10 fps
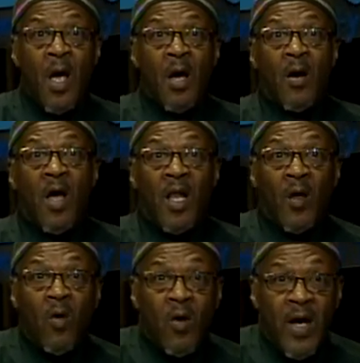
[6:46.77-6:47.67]

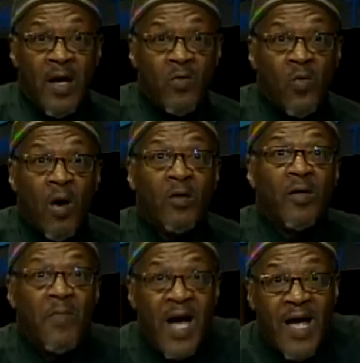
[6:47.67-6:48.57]
Hello and
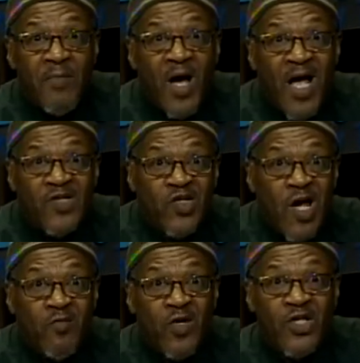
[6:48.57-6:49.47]
welcome. I am
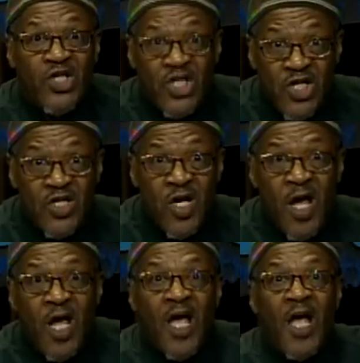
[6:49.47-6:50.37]
Hasson Rashid,
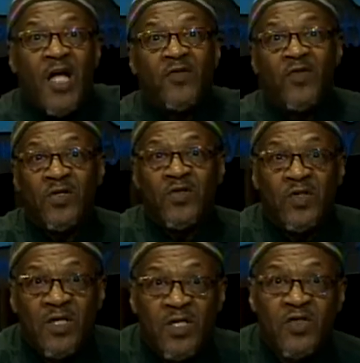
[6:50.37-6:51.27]
and
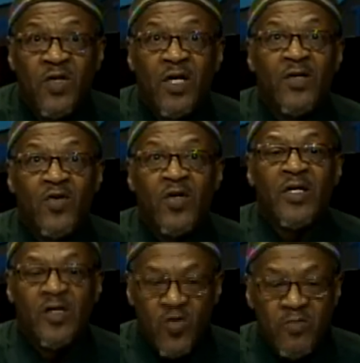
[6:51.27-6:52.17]
this is your
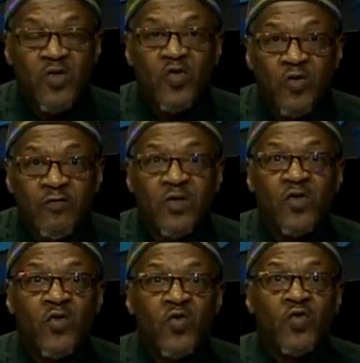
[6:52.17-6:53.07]
Human Service
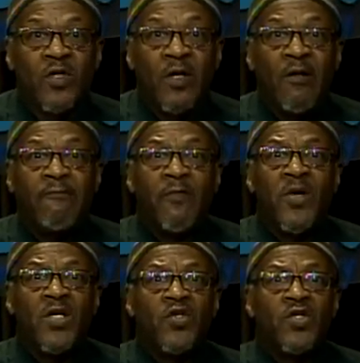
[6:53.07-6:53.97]
News and
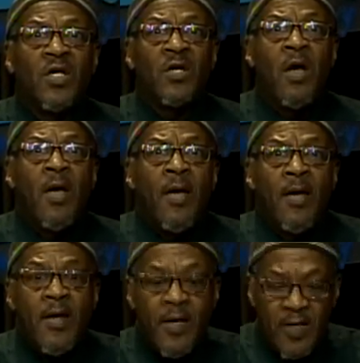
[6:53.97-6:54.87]
Information.
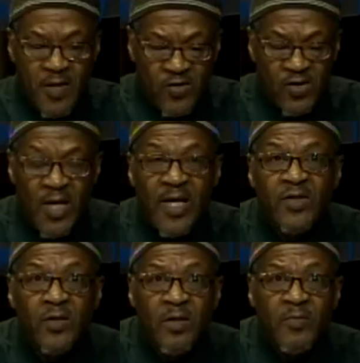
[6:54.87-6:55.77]
It is
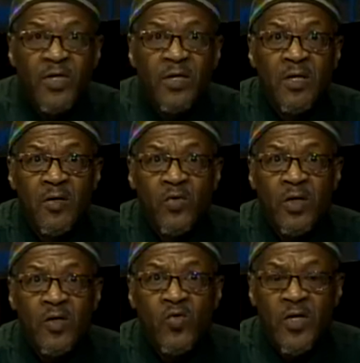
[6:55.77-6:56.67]
excellent being here with
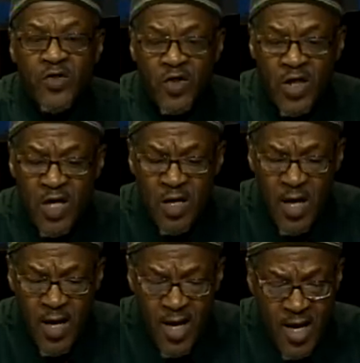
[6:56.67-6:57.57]
you once again,
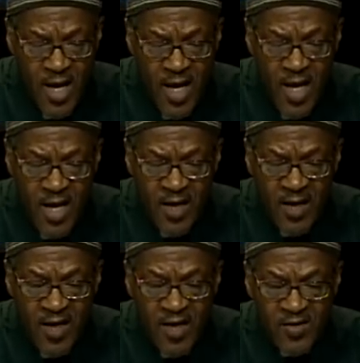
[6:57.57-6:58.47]
and
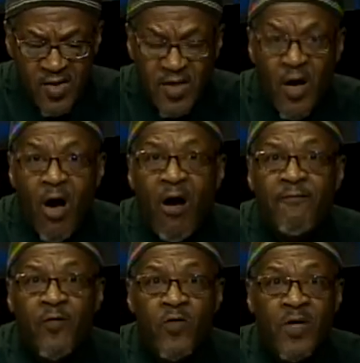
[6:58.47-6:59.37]
it is an
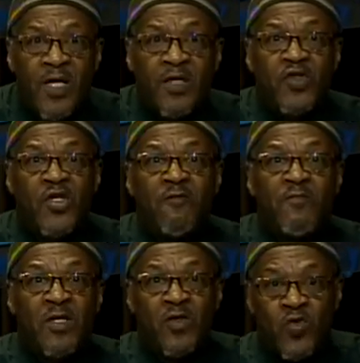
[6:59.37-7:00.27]
awful great
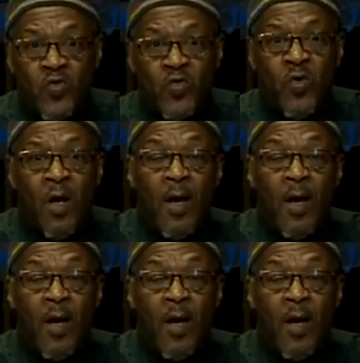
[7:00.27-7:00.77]
achievement to